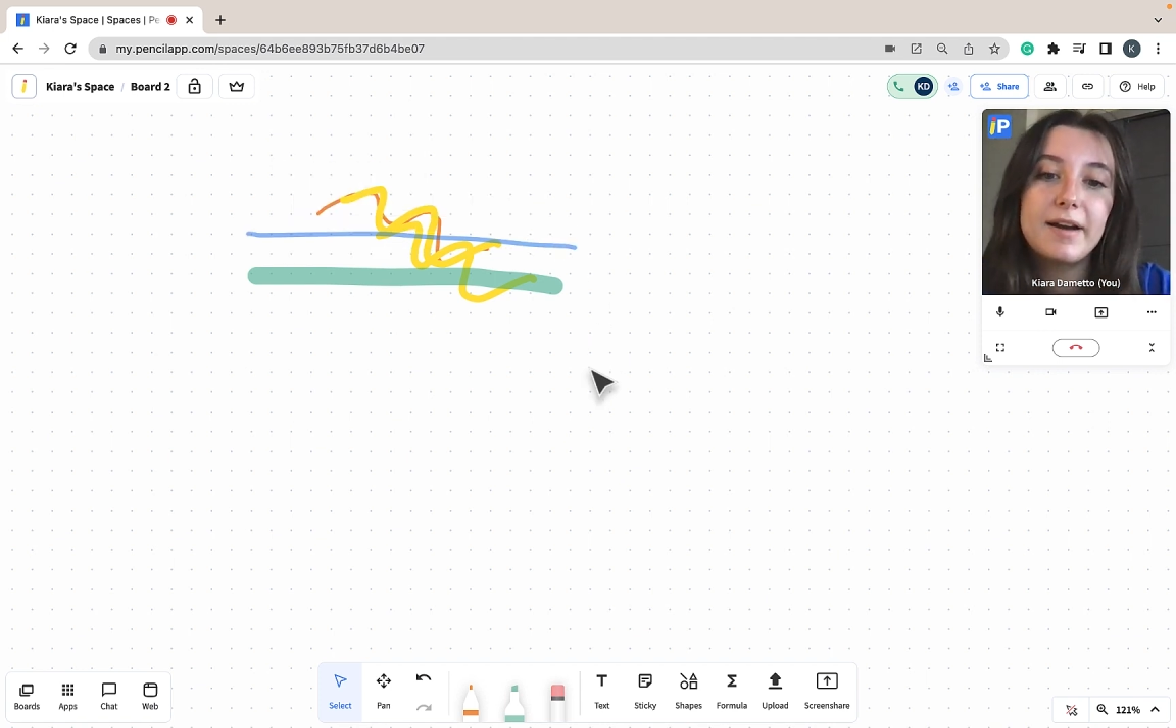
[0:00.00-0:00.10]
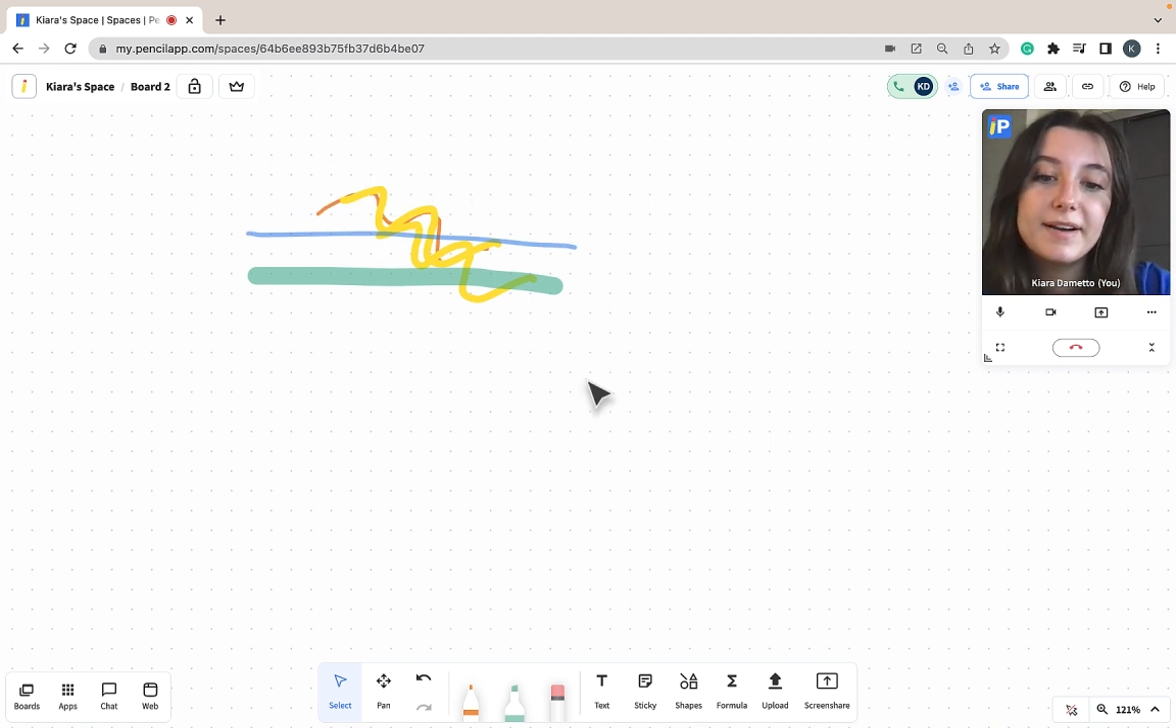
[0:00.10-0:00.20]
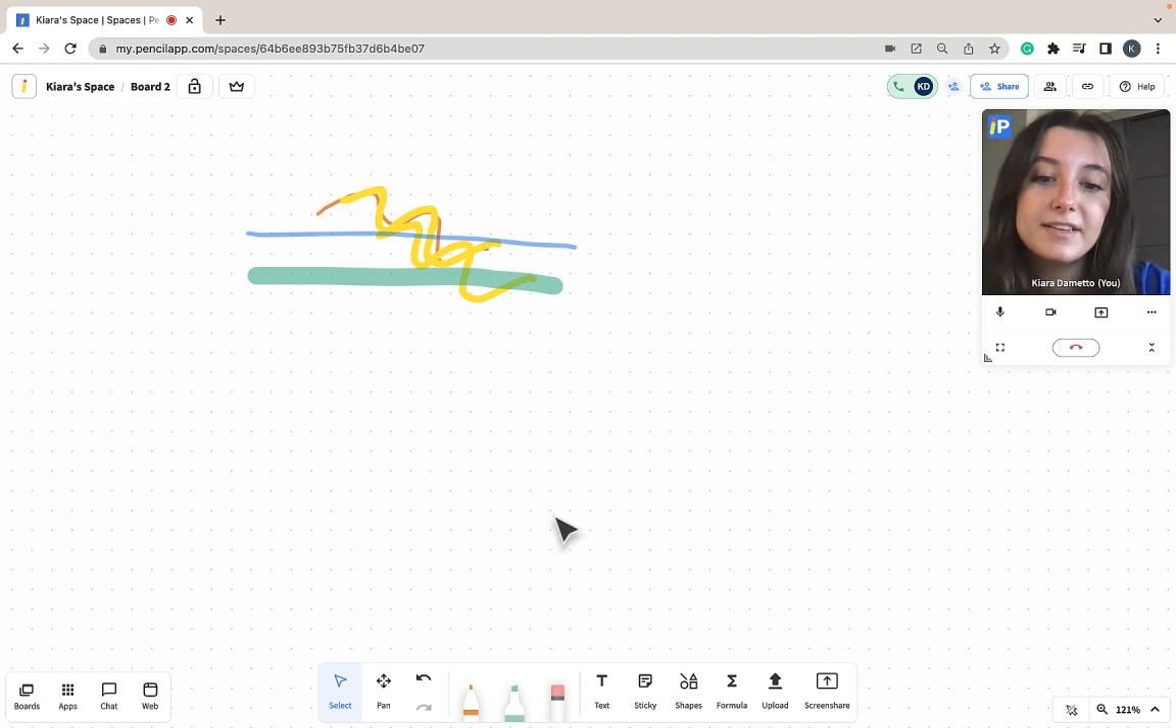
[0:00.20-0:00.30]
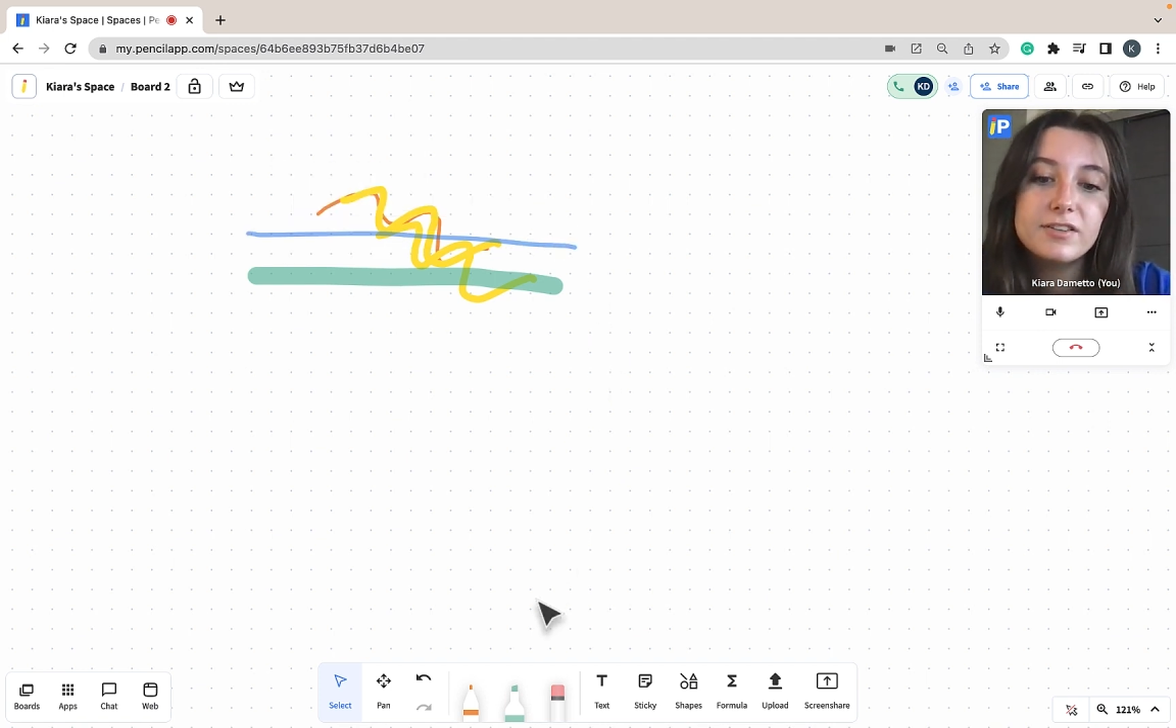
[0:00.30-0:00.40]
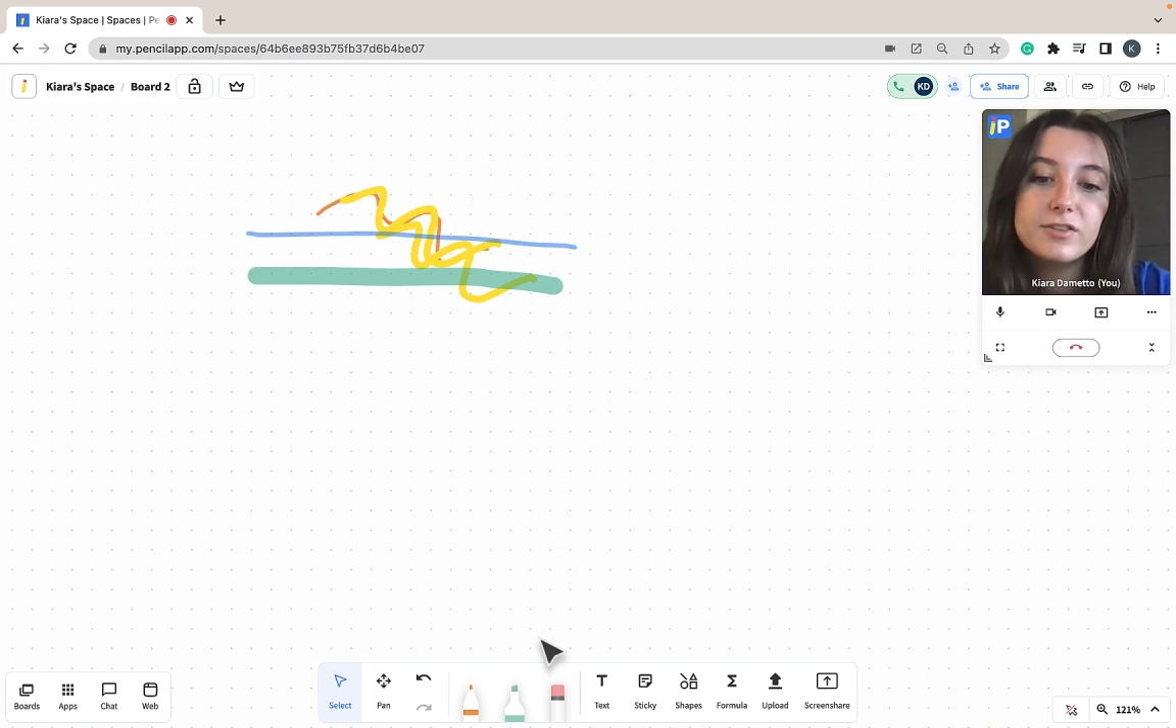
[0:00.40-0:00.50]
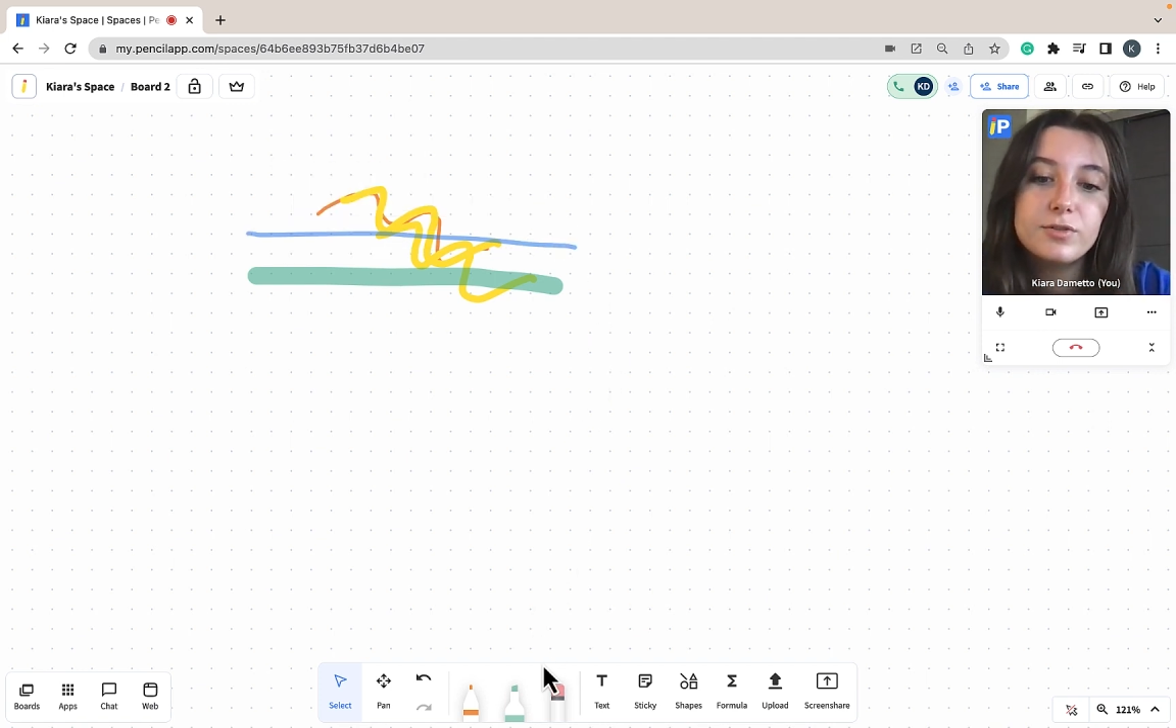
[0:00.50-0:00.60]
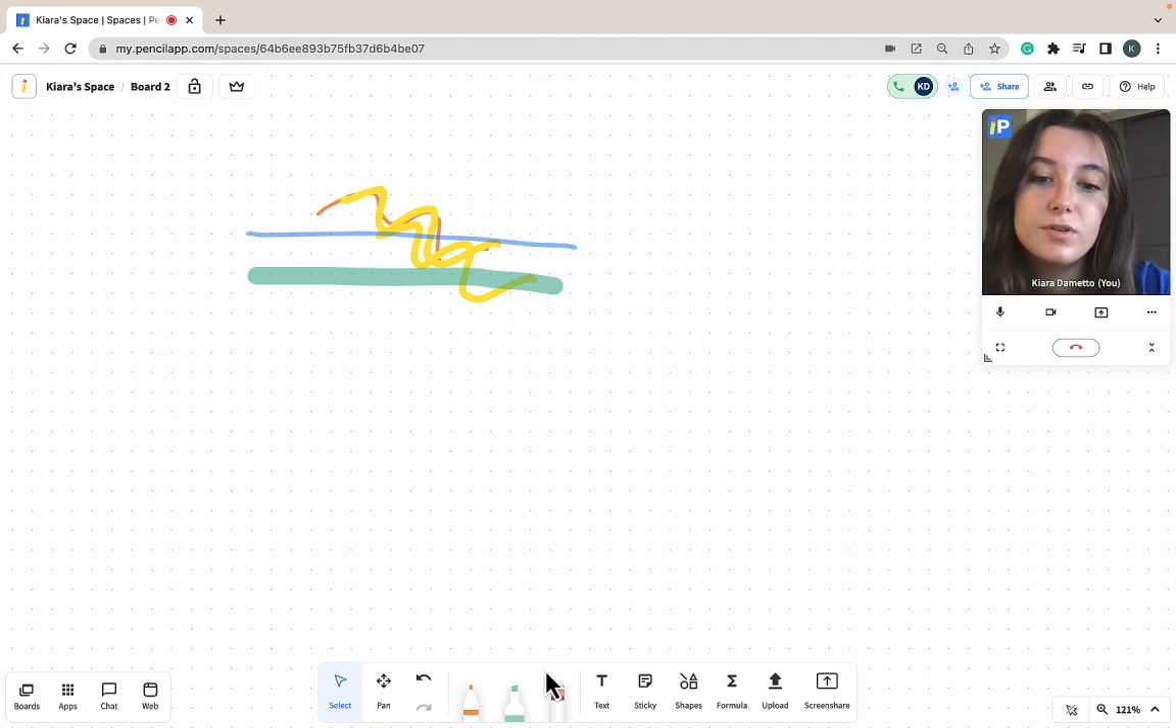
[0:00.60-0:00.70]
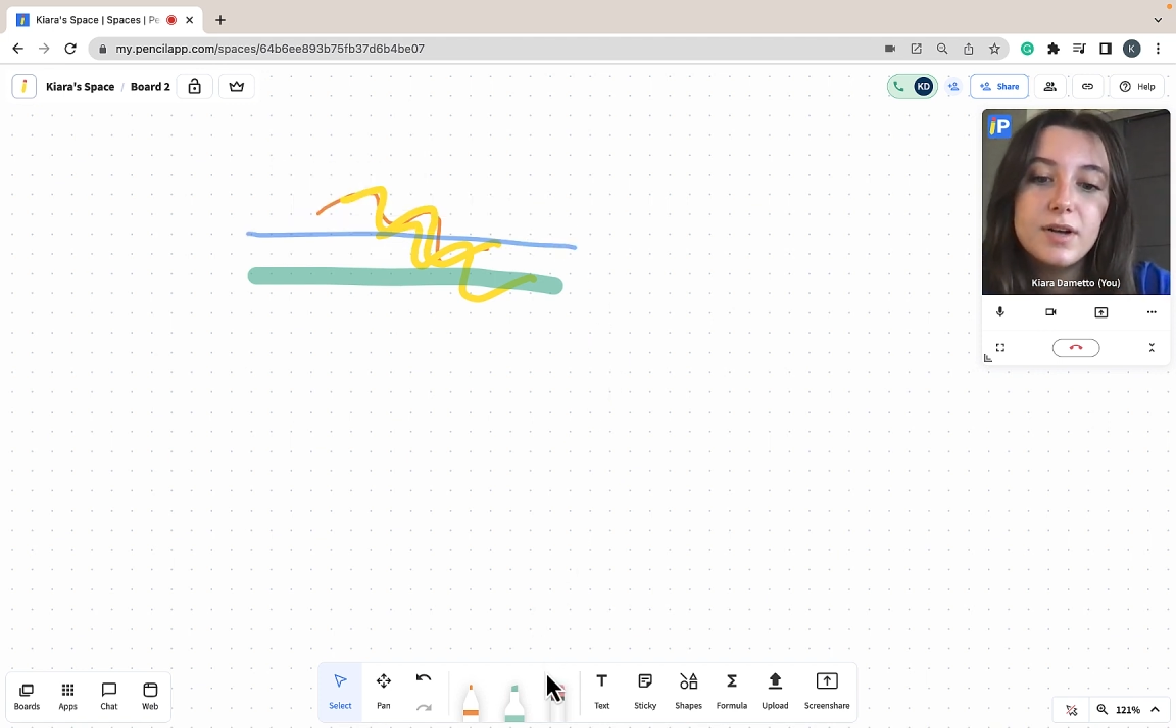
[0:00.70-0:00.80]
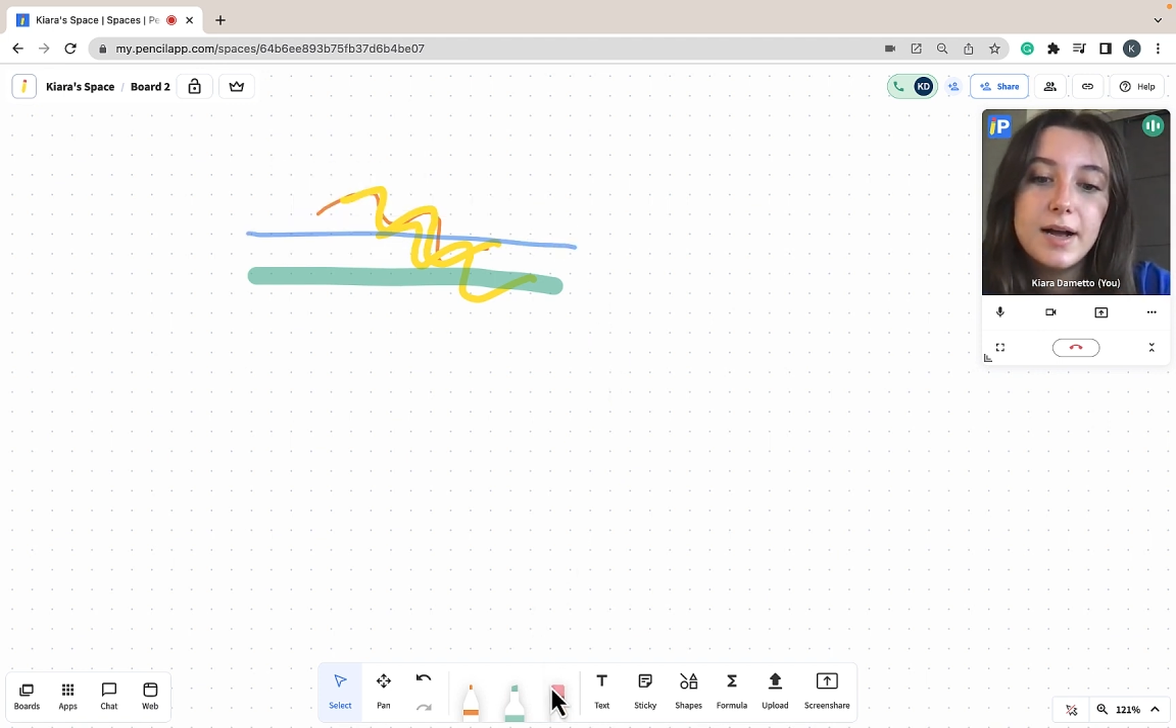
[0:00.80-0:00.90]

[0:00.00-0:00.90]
eraser tool,